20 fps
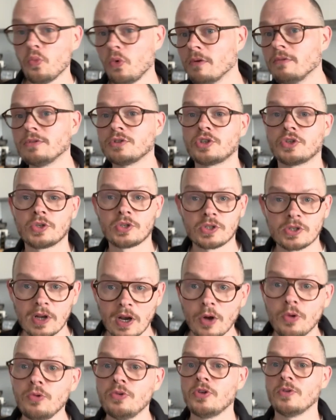want to
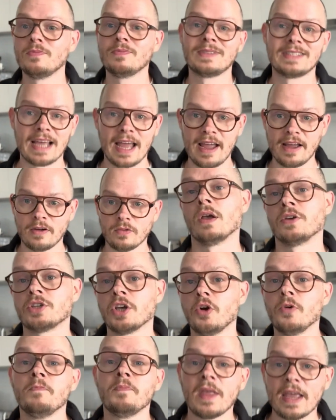slow them down.
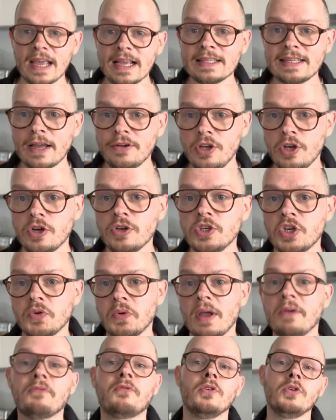So here's how you can do
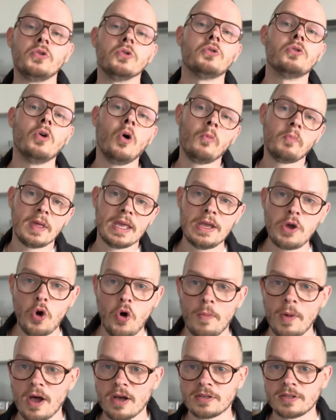it for your
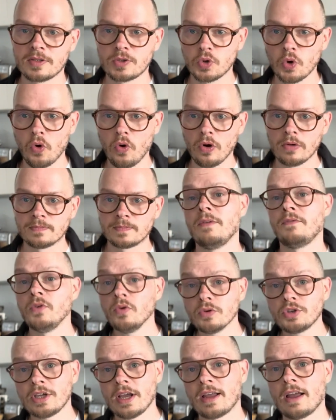e-commerce store. If
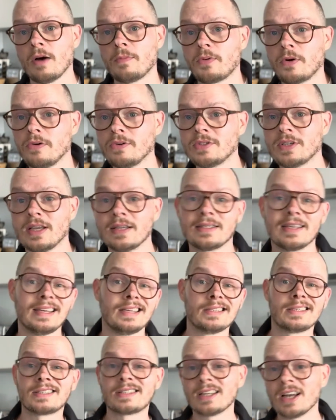your checkout process
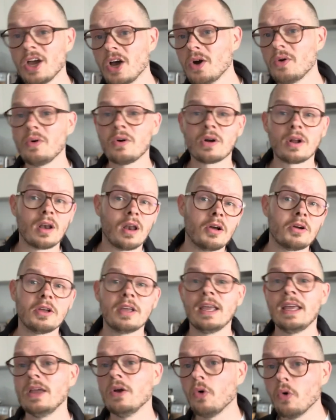is slow,
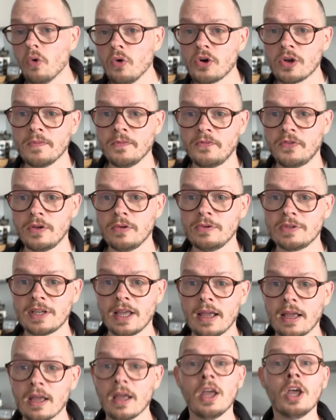clunky, or
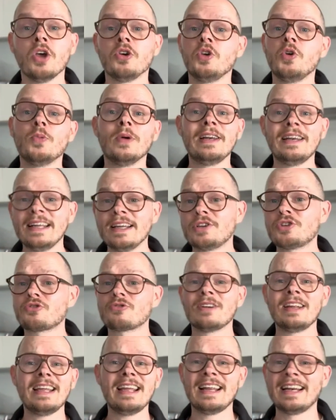confusing, you are
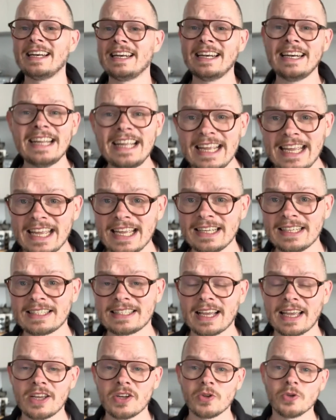literally leaking
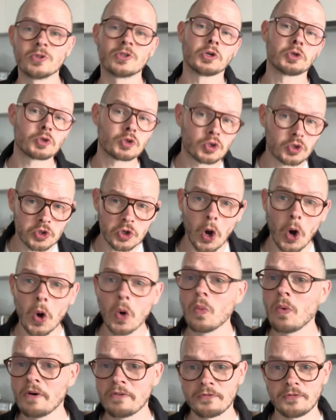sales
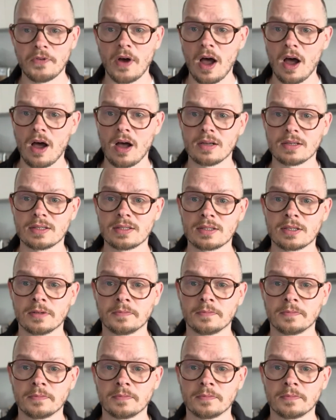so fast.